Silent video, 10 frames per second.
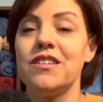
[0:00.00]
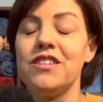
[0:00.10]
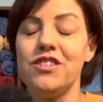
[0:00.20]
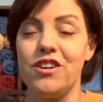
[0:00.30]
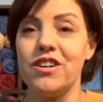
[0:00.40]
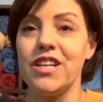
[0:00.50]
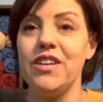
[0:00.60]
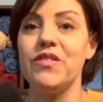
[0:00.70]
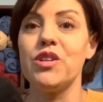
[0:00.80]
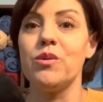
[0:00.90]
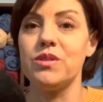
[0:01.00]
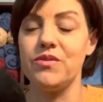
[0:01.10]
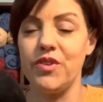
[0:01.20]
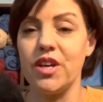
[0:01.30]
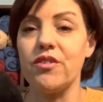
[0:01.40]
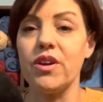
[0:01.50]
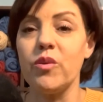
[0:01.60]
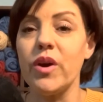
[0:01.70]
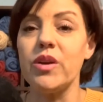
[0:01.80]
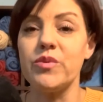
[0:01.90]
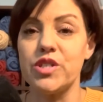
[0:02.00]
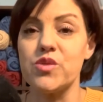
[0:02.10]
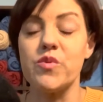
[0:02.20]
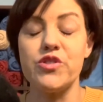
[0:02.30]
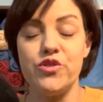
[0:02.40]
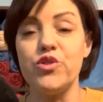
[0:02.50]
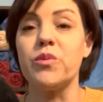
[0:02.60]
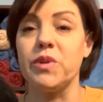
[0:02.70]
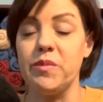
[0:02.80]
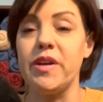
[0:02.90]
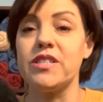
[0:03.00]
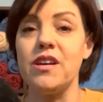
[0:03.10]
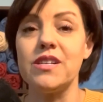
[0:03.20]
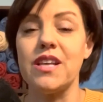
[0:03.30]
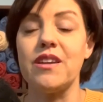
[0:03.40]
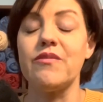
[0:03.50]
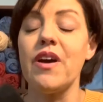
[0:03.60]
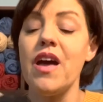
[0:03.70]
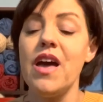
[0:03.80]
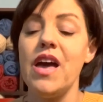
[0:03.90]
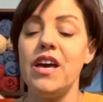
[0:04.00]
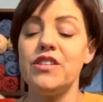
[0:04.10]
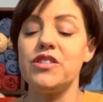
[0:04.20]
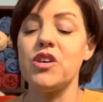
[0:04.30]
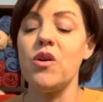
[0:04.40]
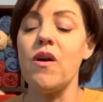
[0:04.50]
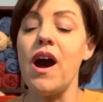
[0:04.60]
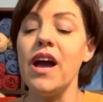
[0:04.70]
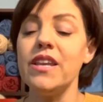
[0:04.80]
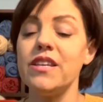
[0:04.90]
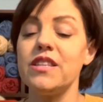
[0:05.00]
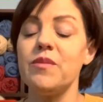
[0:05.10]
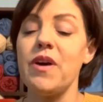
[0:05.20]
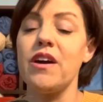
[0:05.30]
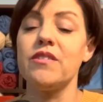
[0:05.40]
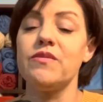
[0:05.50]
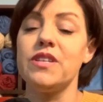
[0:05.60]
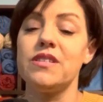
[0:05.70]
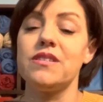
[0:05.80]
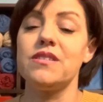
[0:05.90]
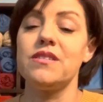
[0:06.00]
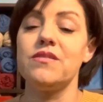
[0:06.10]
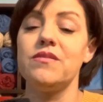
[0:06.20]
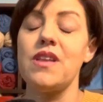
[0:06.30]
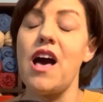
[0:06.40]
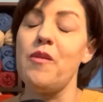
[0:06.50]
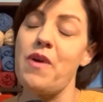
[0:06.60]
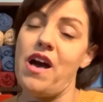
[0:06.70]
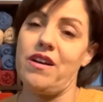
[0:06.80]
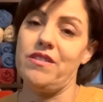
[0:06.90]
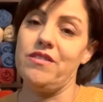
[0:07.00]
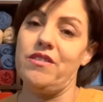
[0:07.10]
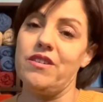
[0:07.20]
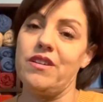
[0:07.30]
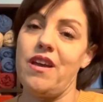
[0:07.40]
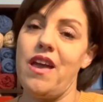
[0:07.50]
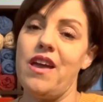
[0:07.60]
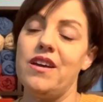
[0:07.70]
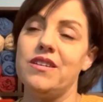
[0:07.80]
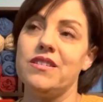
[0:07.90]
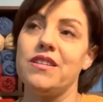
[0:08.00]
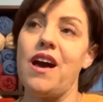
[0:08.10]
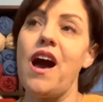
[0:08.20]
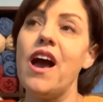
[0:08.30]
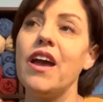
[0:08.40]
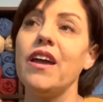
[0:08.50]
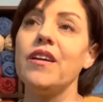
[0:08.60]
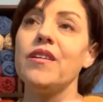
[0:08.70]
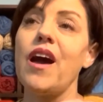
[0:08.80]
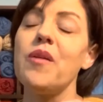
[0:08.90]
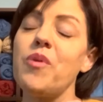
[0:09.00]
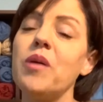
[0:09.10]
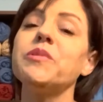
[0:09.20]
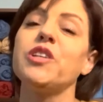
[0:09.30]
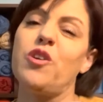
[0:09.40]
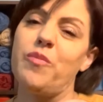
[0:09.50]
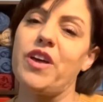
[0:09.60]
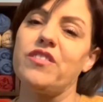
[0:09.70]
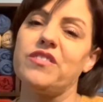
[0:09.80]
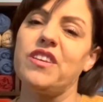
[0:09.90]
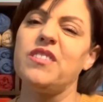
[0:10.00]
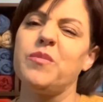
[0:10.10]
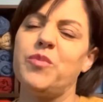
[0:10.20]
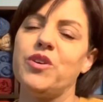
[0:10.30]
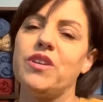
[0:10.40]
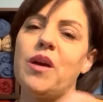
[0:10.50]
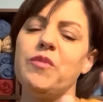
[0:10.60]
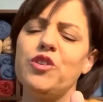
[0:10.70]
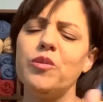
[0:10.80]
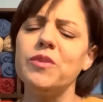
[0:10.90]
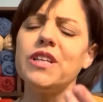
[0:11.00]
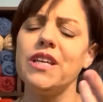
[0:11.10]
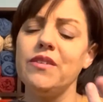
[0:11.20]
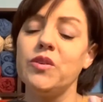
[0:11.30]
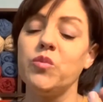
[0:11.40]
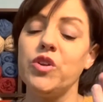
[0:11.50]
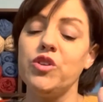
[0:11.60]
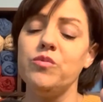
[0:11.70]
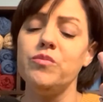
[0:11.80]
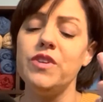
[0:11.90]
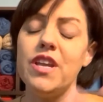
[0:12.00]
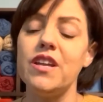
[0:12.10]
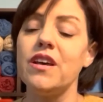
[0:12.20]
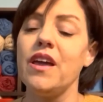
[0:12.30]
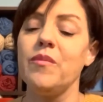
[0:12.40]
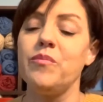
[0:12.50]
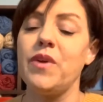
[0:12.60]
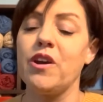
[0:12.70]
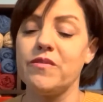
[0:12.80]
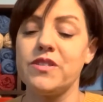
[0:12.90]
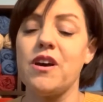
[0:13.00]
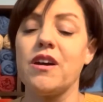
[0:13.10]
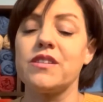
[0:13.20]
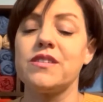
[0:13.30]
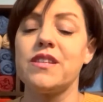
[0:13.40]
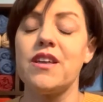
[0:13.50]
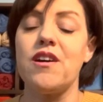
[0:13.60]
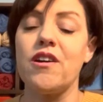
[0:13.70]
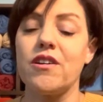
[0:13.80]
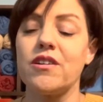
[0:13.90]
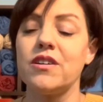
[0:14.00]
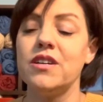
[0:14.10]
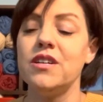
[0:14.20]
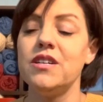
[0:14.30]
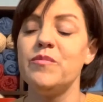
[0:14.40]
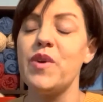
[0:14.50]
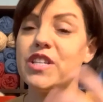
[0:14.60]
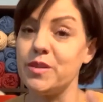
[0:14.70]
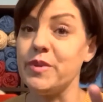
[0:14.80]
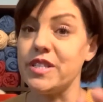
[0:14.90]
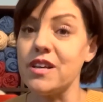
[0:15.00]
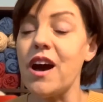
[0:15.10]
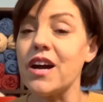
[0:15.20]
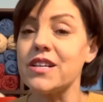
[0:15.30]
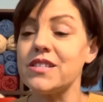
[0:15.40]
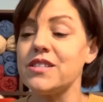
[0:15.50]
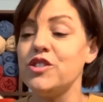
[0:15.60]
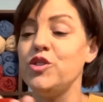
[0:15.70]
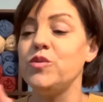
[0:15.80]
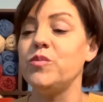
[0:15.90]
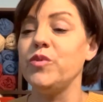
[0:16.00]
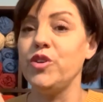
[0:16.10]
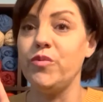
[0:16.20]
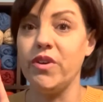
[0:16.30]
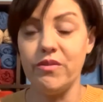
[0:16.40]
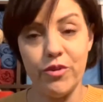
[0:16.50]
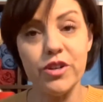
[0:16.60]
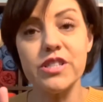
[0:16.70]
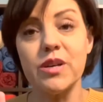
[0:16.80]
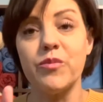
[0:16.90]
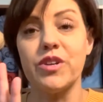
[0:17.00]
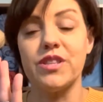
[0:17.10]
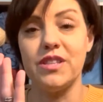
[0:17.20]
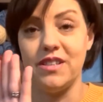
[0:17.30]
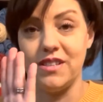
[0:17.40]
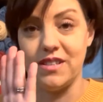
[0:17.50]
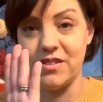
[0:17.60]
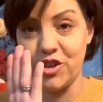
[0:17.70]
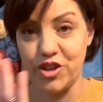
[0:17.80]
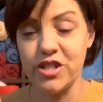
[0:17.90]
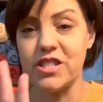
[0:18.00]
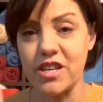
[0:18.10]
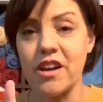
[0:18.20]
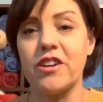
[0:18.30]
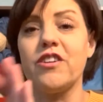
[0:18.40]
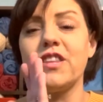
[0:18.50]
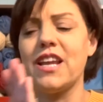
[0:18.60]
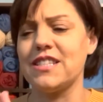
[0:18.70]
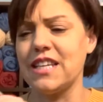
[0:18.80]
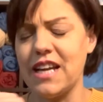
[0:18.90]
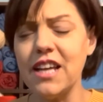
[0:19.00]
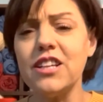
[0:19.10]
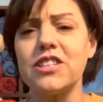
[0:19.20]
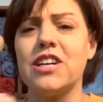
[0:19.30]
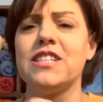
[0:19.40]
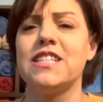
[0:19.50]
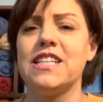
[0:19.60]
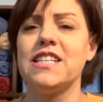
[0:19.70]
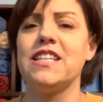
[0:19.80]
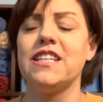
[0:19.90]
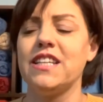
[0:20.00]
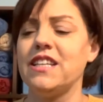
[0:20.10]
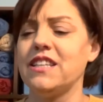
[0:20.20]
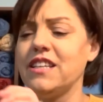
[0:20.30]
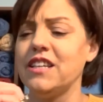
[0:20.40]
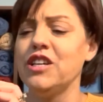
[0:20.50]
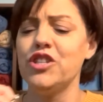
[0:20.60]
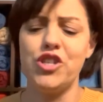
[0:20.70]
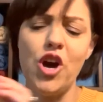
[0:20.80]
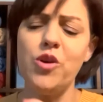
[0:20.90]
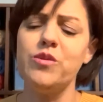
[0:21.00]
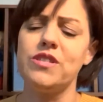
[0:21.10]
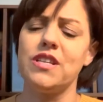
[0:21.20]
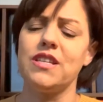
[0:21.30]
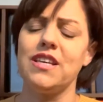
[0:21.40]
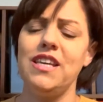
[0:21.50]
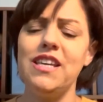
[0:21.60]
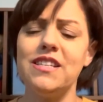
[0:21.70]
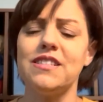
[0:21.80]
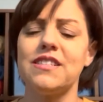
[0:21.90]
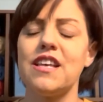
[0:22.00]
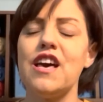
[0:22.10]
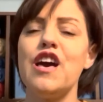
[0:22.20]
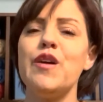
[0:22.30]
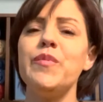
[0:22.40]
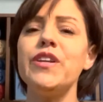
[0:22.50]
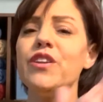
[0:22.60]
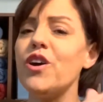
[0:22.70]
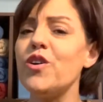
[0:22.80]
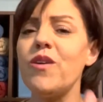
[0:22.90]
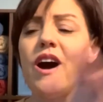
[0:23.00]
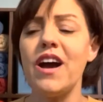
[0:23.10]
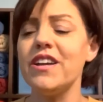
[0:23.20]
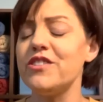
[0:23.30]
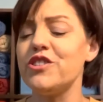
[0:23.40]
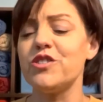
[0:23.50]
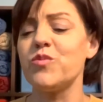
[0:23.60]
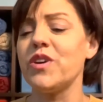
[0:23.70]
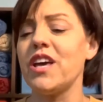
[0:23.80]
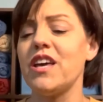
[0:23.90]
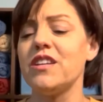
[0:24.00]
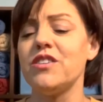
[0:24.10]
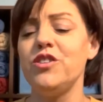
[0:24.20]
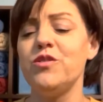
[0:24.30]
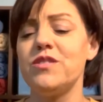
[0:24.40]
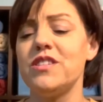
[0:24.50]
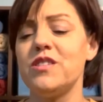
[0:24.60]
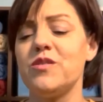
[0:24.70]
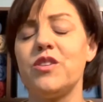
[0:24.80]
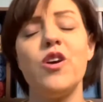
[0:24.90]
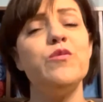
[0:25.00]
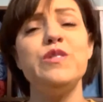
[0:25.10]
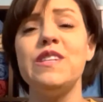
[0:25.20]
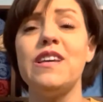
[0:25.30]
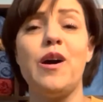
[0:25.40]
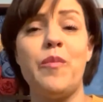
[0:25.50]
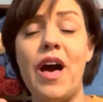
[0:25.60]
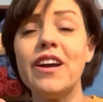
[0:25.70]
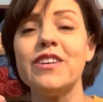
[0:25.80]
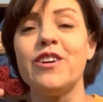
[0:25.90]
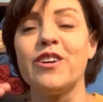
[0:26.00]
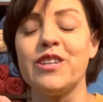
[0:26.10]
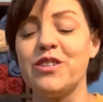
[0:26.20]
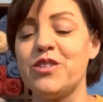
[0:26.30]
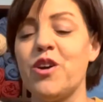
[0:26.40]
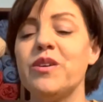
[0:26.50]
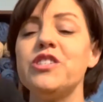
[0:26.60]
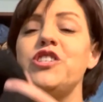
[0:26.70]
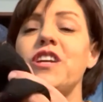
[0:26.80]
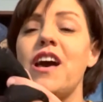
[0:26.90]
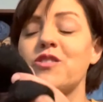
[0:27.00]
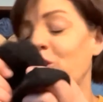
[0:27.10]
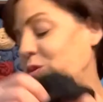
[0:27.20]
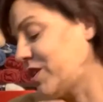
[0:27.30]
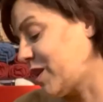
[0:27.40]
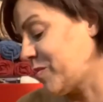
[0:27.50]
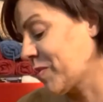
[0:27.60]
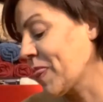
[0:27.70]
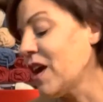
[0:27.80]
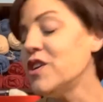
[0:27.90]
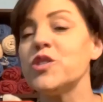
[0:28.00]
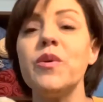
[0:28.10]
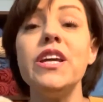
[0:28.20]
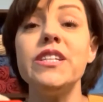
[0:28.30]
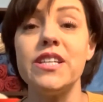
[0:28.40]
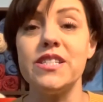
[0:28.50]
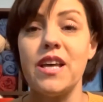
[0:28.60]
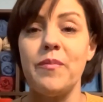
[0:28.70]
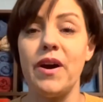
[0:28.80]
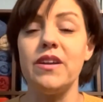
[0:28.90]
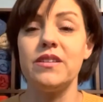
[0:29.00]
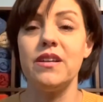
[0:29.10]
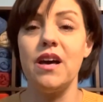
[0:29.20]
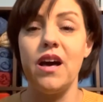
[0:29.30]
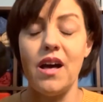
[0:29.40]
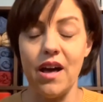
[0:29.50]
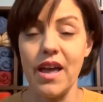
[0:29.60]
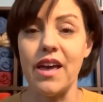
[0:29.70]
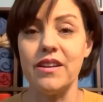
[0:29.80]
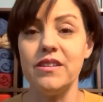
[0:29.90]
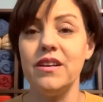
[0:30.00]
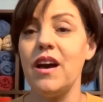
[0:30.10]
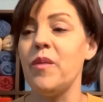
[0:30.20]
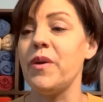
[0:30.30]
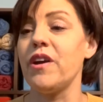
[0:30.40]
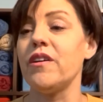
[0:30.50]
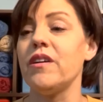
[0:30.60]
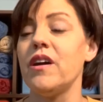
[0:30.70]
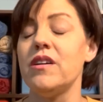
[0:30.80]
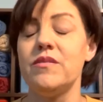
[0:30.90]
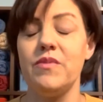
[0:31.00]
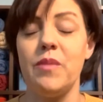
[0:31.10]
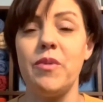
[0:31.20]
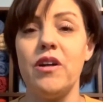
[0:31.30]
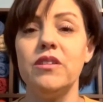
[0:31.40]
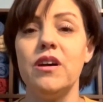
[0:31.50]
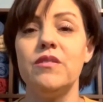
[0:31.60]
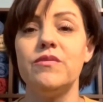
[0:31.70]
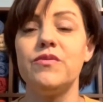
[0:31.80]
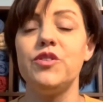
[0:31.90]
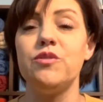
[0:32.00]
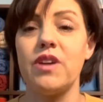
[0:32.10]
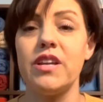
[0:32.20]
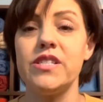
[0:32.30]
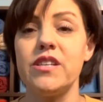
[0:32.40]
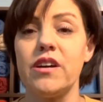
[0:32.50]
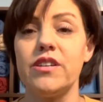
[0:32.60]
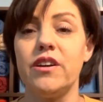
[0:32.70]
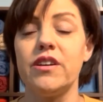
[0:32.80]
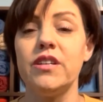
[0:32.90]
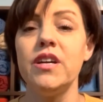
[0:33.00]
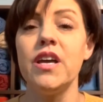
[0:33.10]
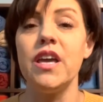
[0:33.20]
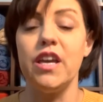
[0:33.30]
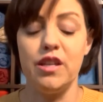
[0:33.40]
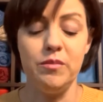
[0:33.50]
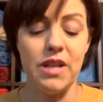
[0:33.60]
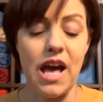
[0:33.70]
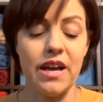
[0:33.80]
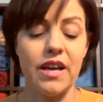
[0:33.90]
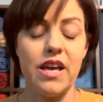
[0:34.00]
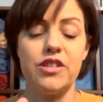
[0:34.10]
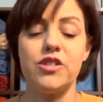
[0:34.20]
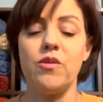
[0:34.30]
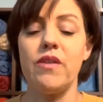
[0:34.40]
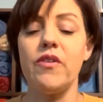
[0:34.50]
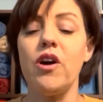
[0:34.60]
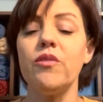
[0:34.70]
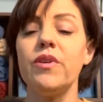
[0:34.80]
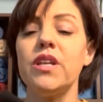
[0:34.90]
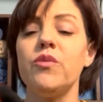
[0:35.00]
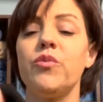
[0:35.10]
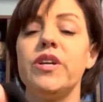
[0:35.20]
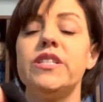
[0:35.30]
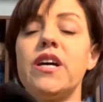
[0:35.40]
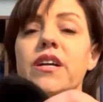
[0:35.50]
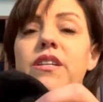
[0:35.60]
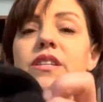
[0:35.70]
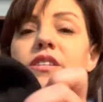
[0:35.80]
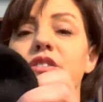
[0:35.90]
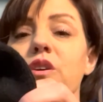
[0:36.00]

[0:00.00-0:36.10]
yarn, even though it's fingering weight, which is what you normally make socks out of. And so I knit them out of this alpaca yarn, and I probably know better than to put, I mean, normally even when you knit a pair of socks that are meant to be socks, you reinforce them with the good sock yarn that has a nylon content in it, in the toes and the heels. But no, I just went ahead and used this cozy alpaca yarn in the toe, and she has a hole in them. So what I did is I bought, again, a ball of United sock yarn in black. And so I've already redone this toe